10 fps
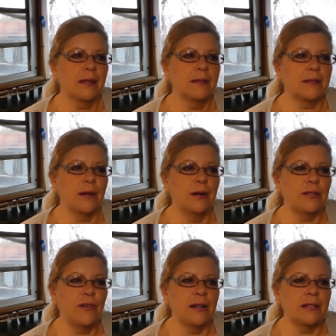So as
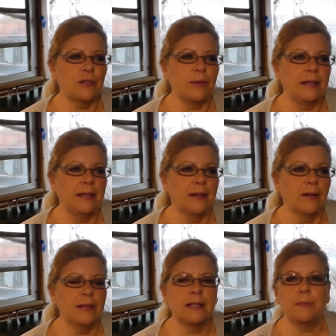far as the Twinkie
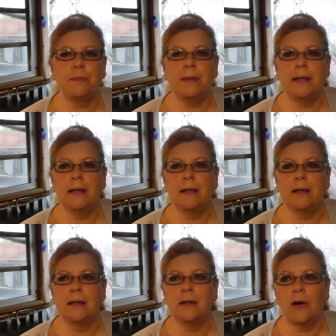goes, it's
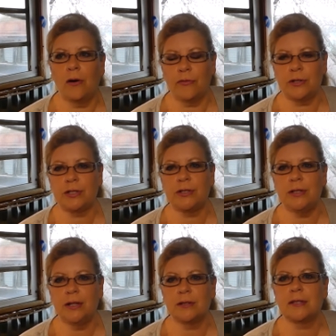been over 2
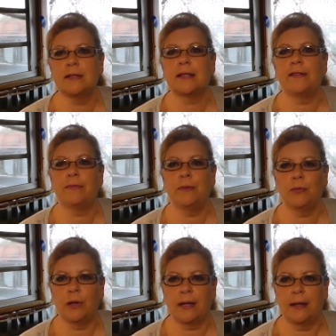years since I've been
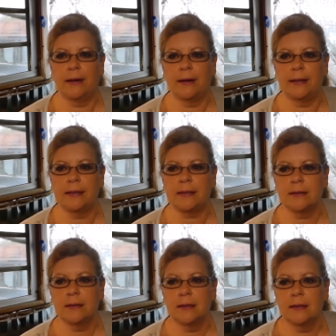working on it.
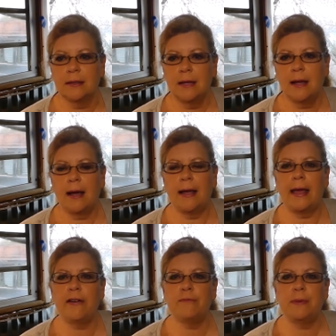I
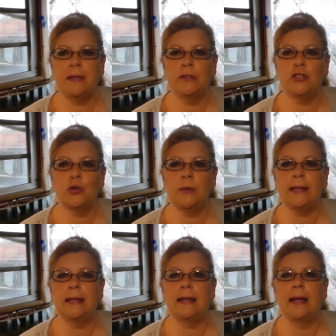have been
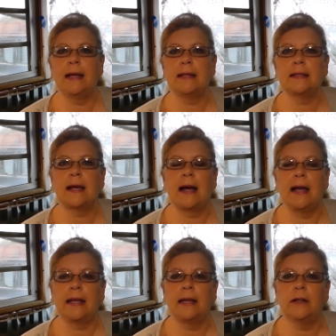doing it as
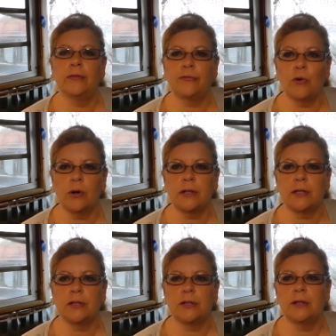I can afford to
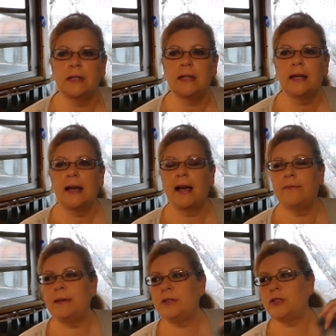do it.
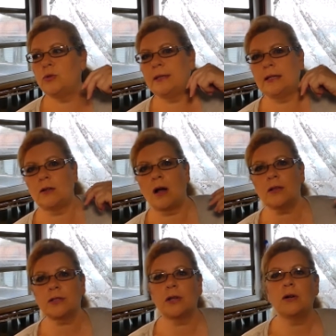I've been doing it
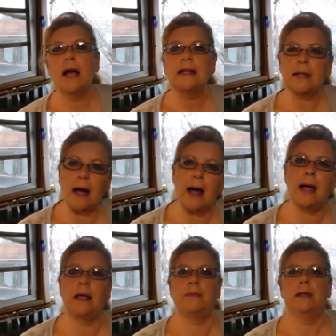also.
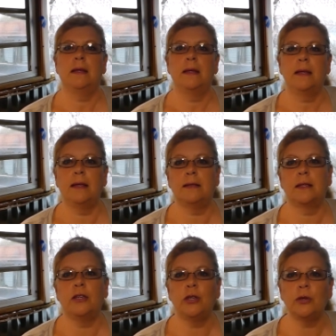Time is a
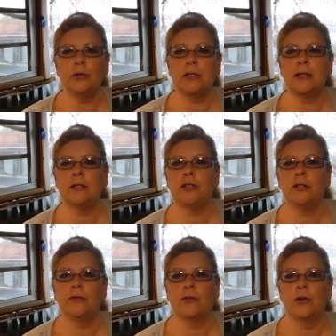huge
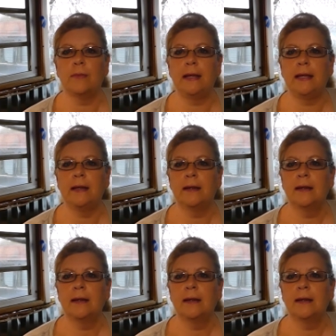issue for me.